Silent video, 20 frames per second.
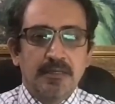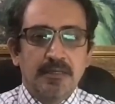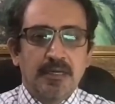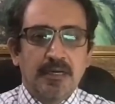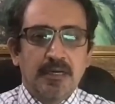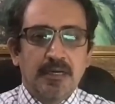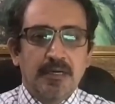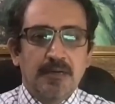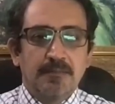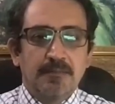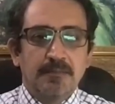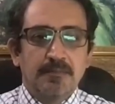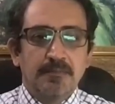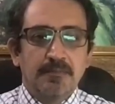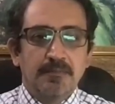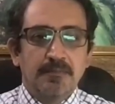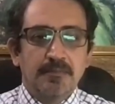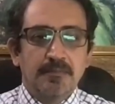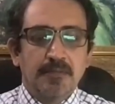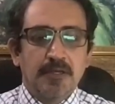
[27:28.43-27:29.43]

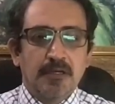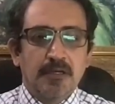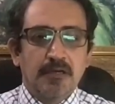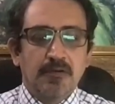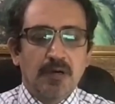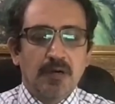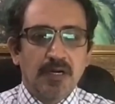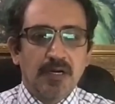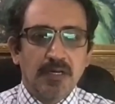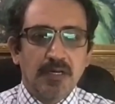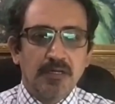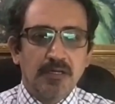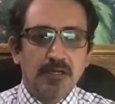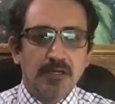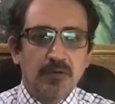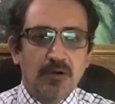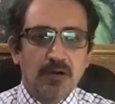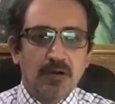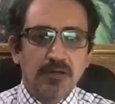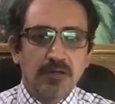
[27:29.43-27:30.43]
Dr. Varga, do
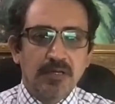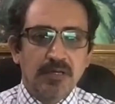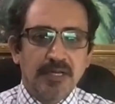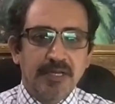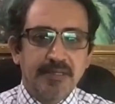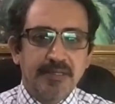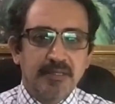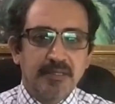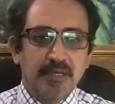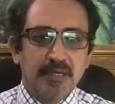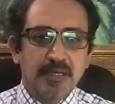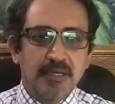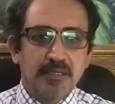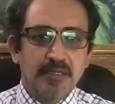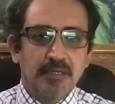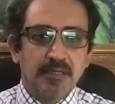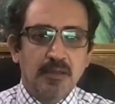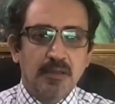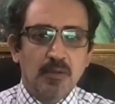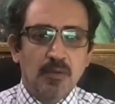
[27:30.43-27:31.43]
you want to take that?
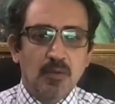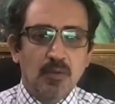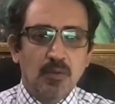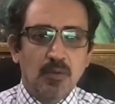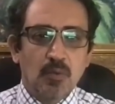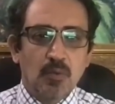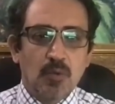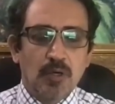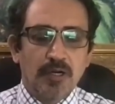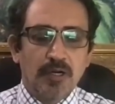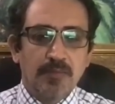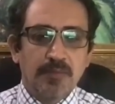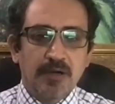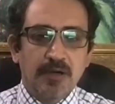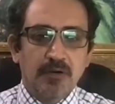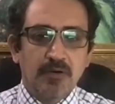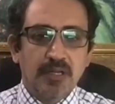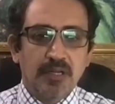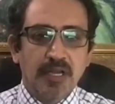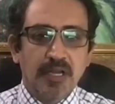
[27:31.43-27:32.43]
What
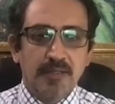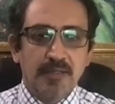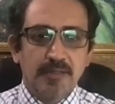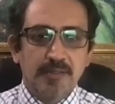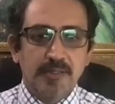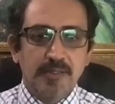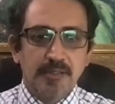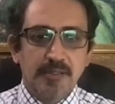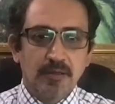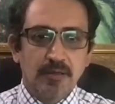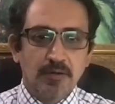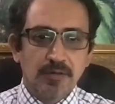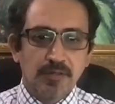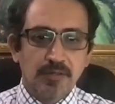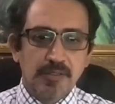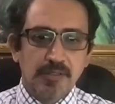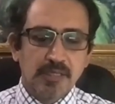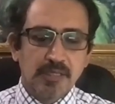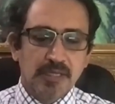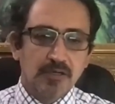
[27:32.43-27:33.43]
about
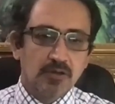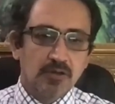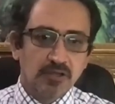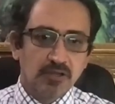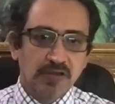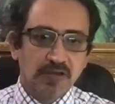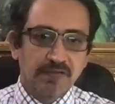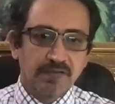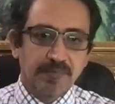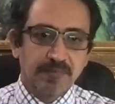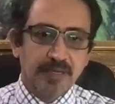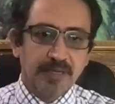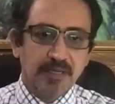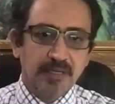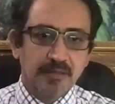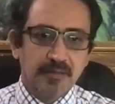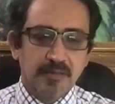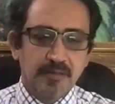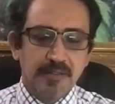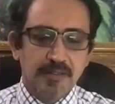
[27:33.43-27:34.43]
calcinosis? I know you have a big
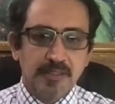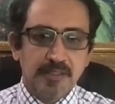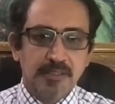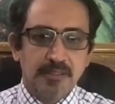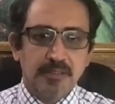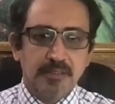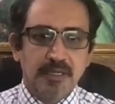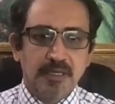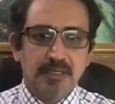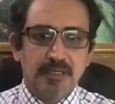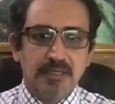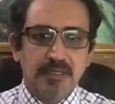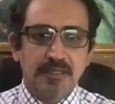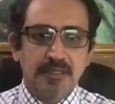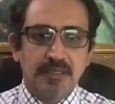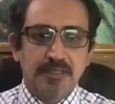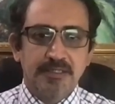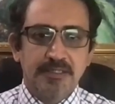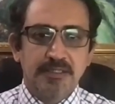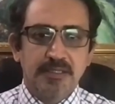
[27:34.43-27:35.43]
interest in that and
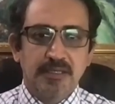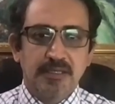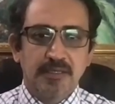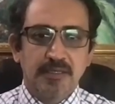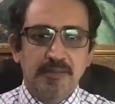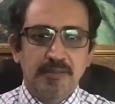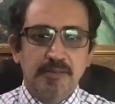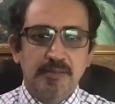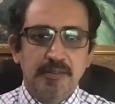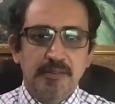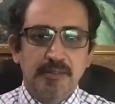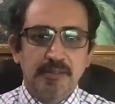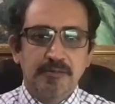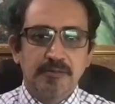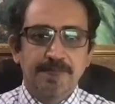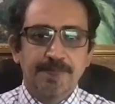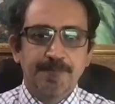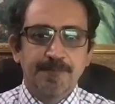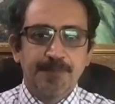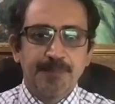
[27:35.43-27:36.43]
digital ulcers.
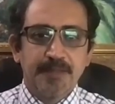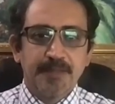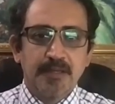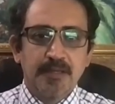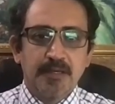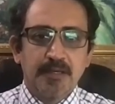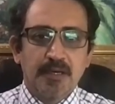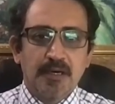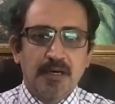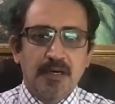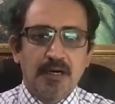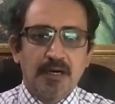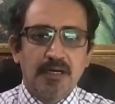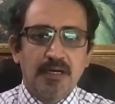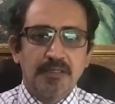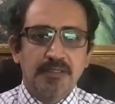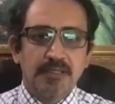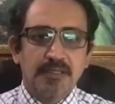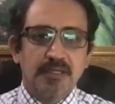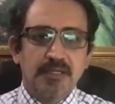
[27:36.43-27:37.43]

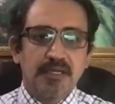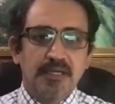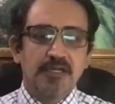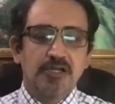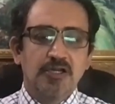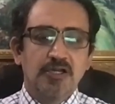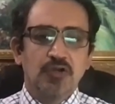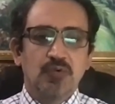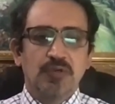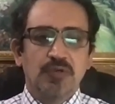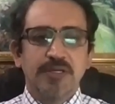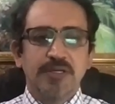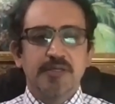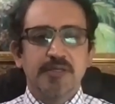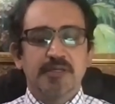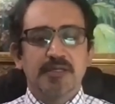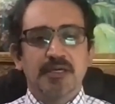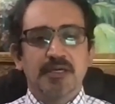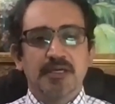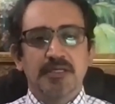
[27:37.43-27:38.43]
Are there any new
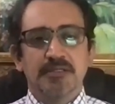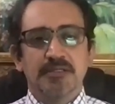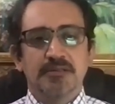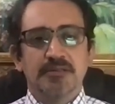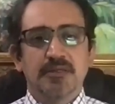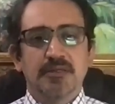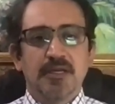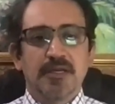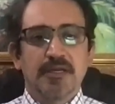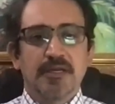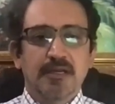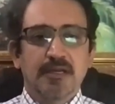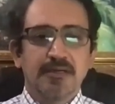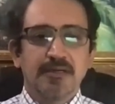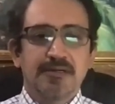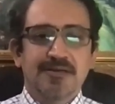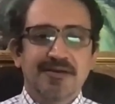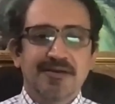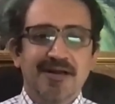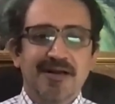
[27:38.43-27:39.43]
research, clinical
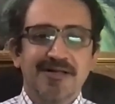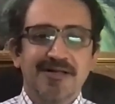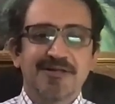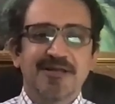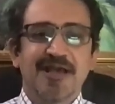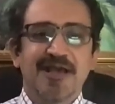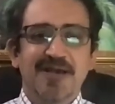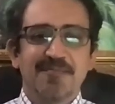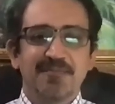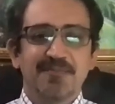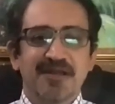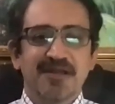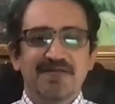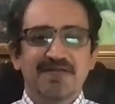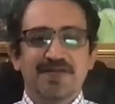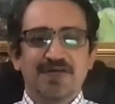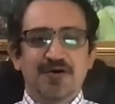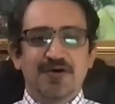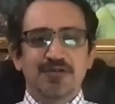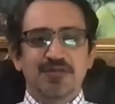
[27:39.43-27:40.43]
trials happening
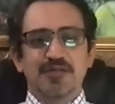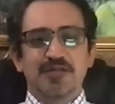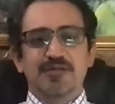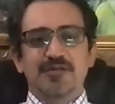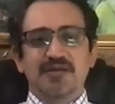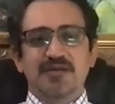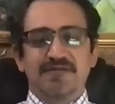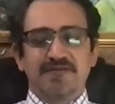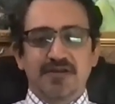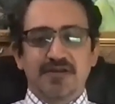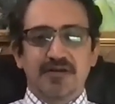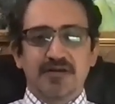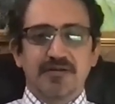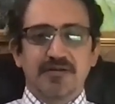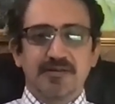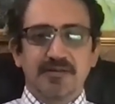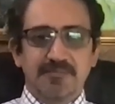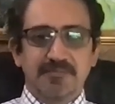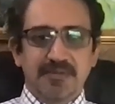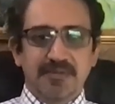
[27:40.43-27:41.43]
for these difficult
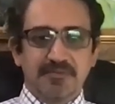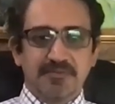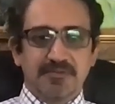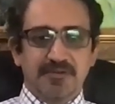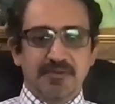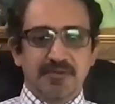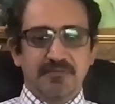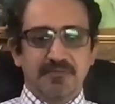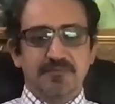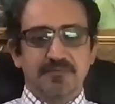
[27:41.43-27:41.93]
symptoms?